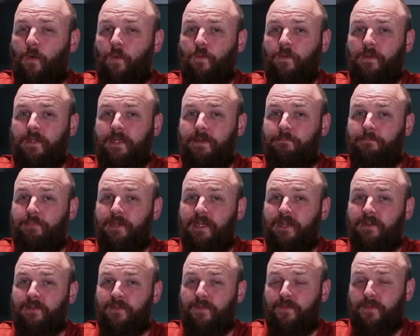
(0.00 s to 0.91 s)
only
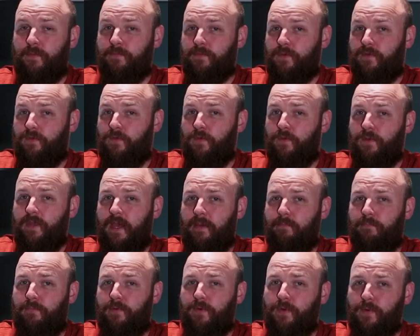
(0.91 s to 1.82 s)
beer from the
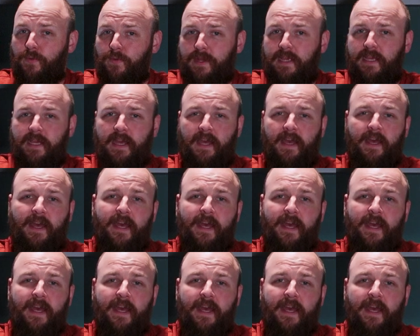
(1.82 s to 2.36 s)
Turia brewery